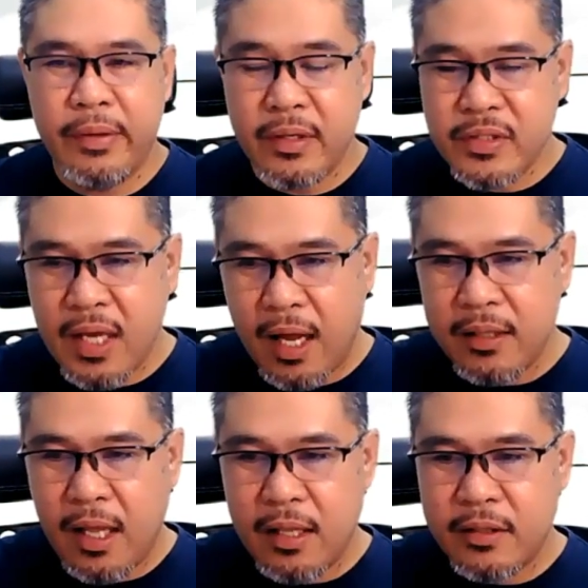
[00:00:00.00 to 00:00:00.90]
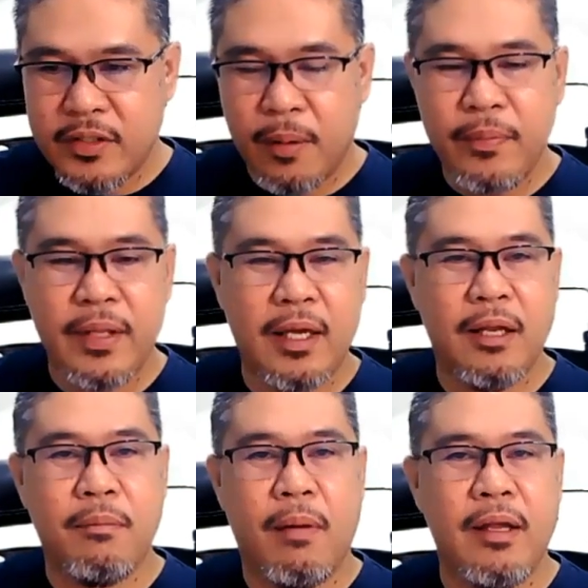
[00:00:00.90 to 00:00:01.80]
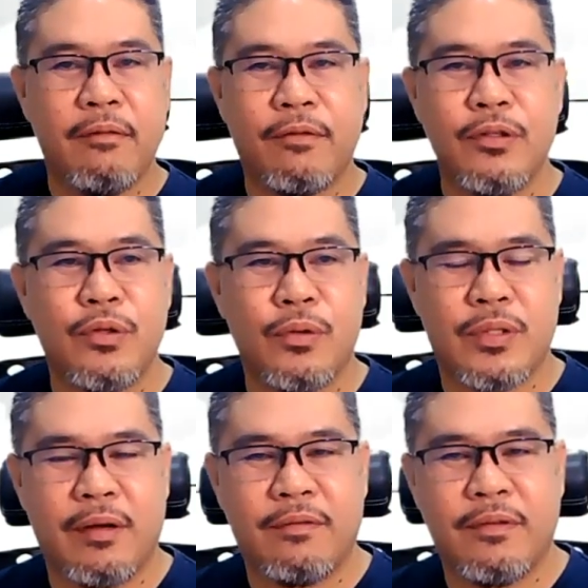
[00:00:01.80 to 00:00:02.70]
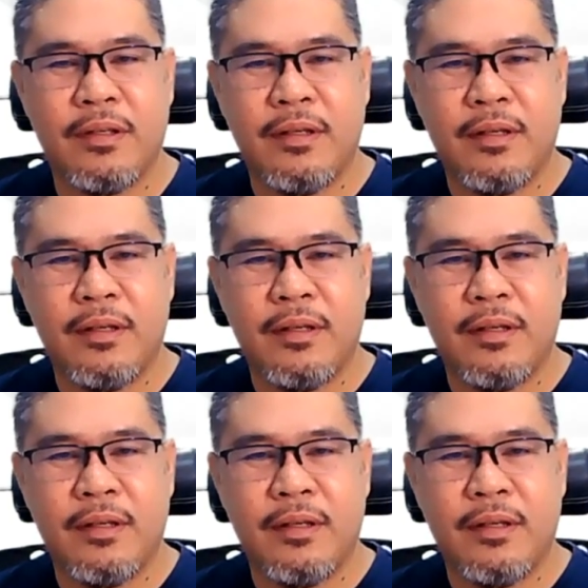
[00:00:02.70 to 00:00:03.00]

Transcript: Because God had something in mind for Joseph.